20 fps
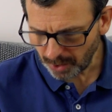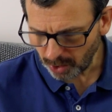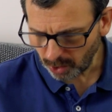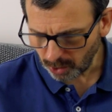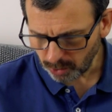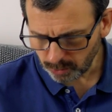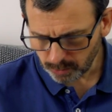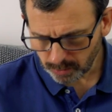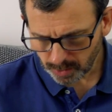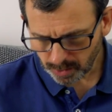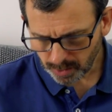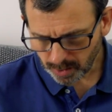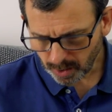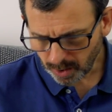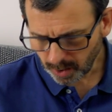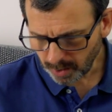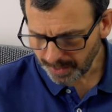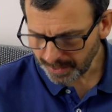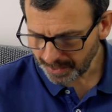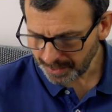though
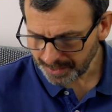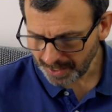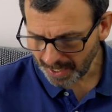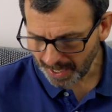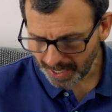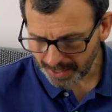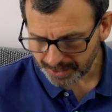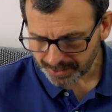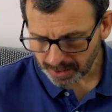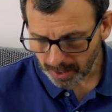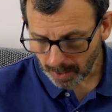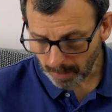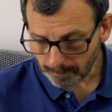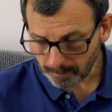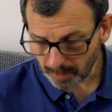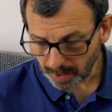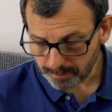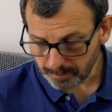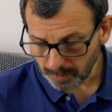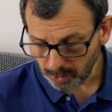I had had
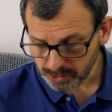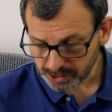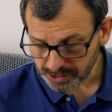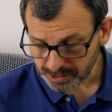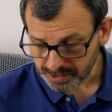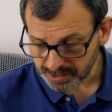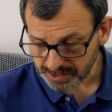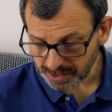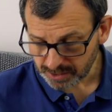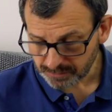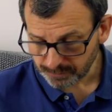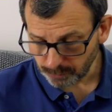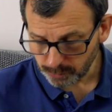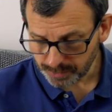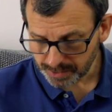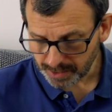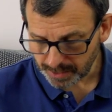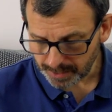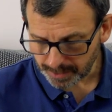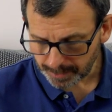my most successful
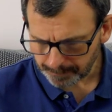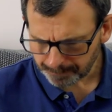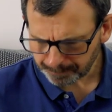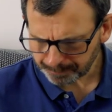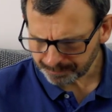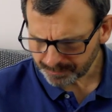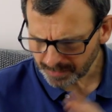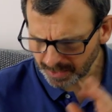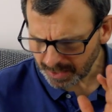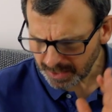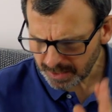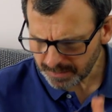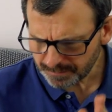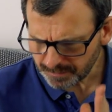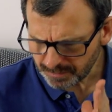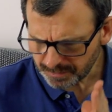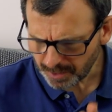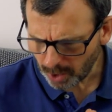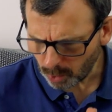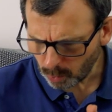year
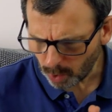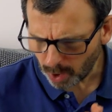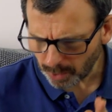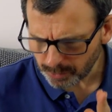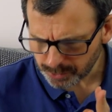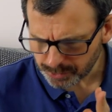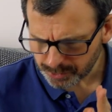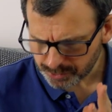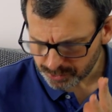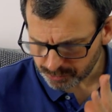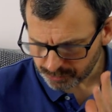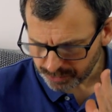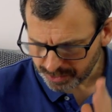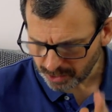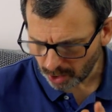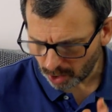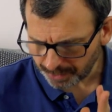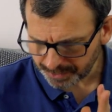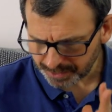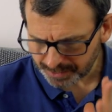even though I was
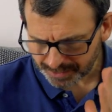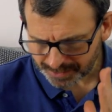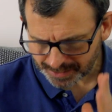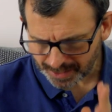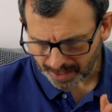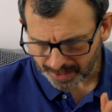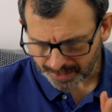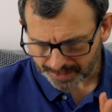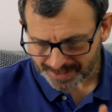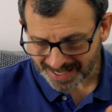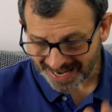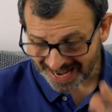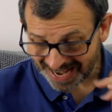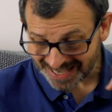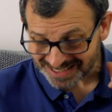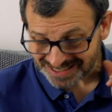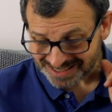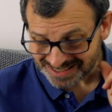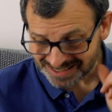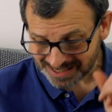regarded again
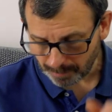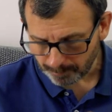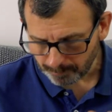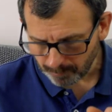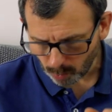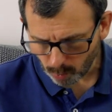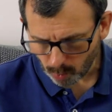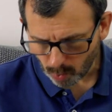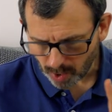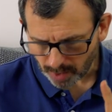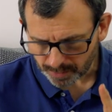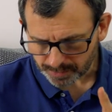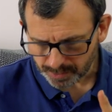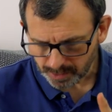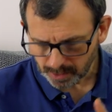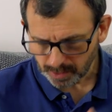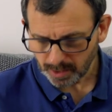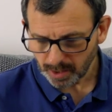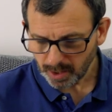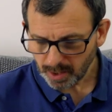as number one,
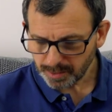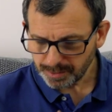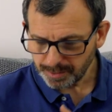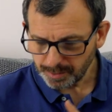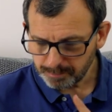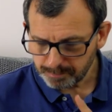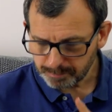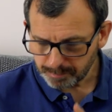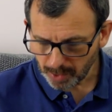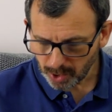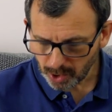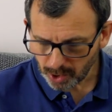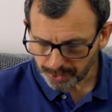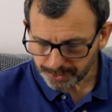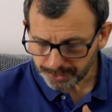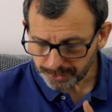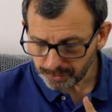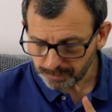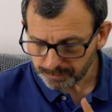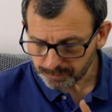the
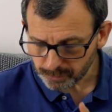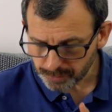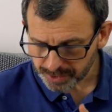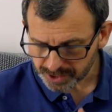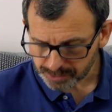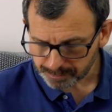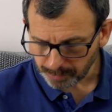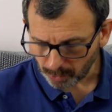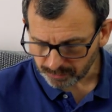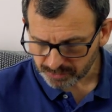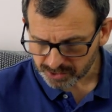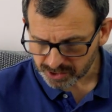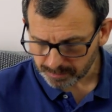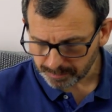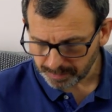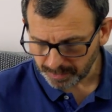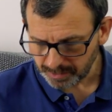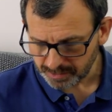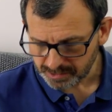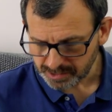burden of
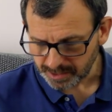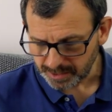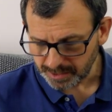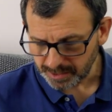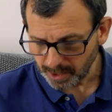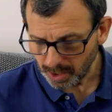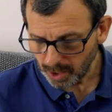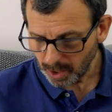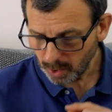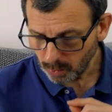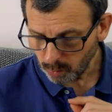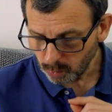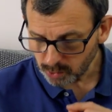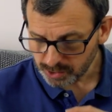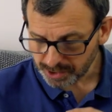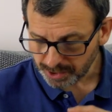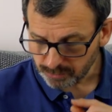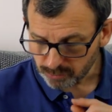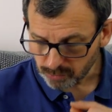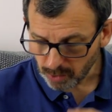responsibility
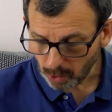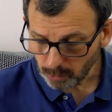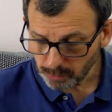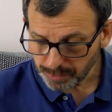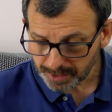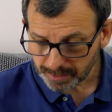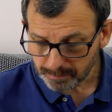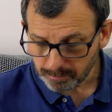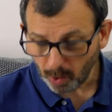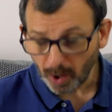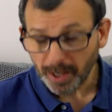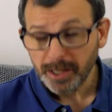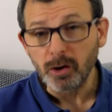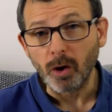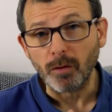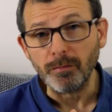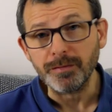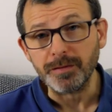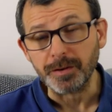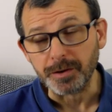was eroding my
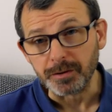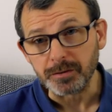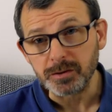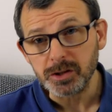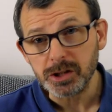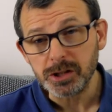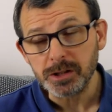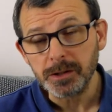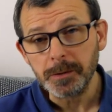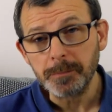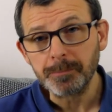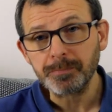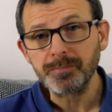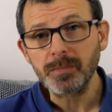confidence.